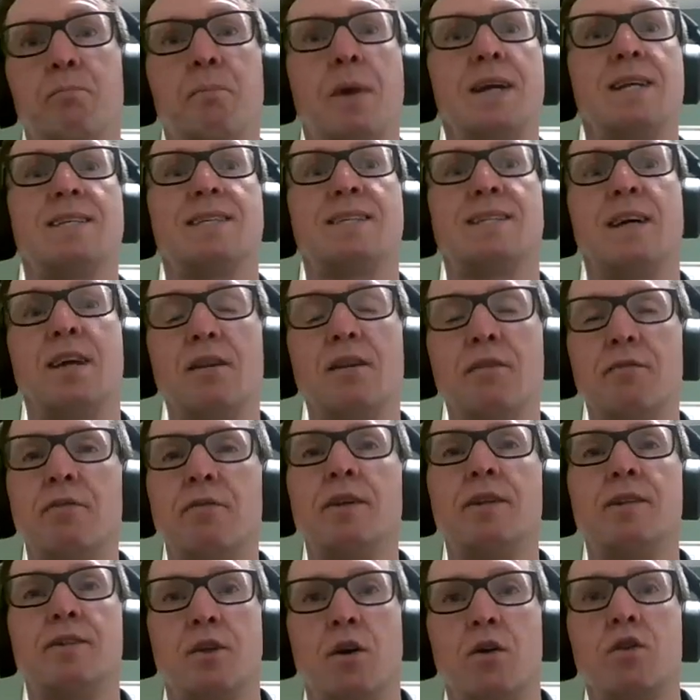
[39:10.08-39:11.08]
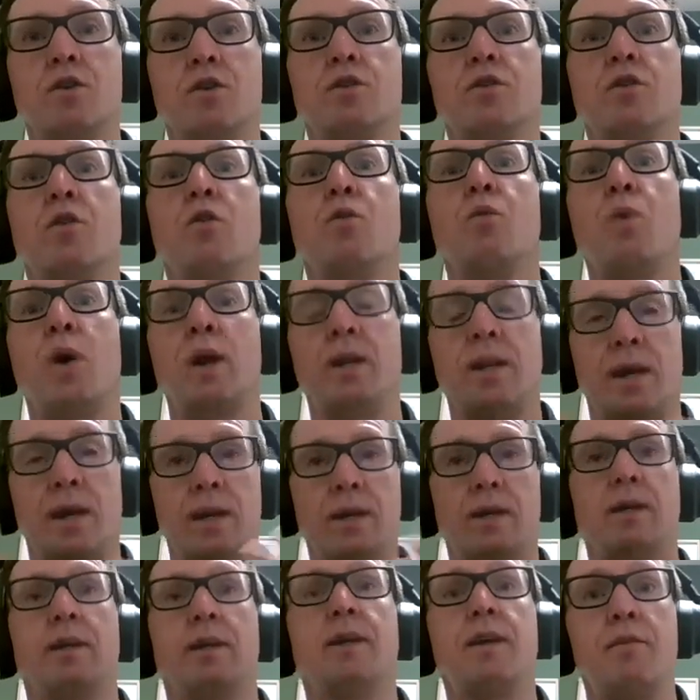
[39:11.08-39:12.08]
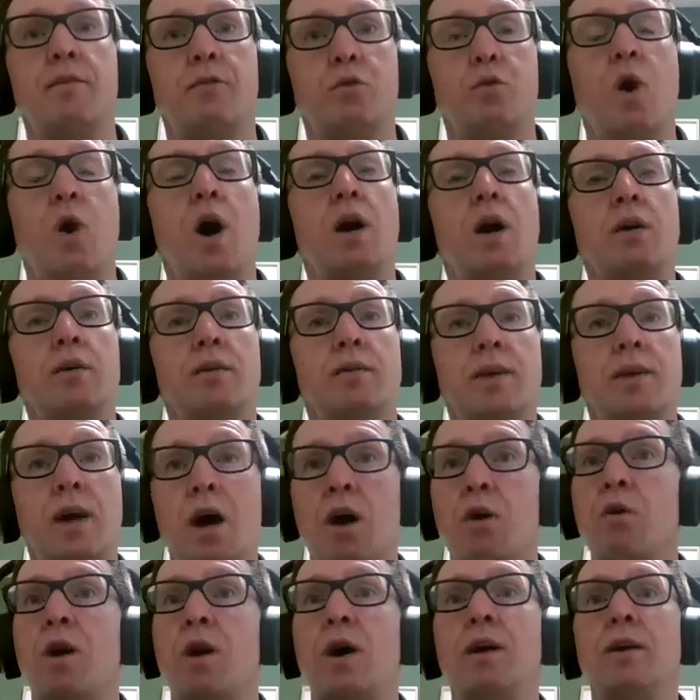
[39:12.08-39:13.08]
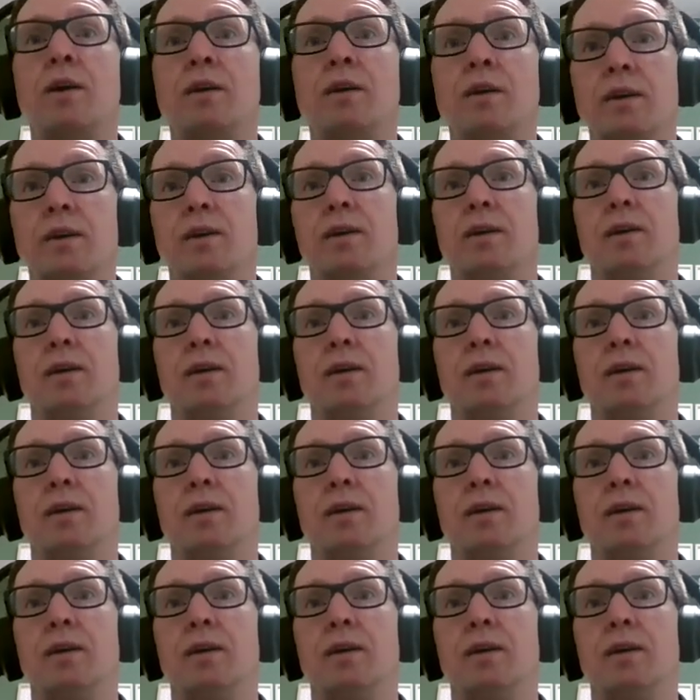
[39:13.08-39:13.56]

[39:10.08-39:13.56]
myself. It's also what I give to others. How I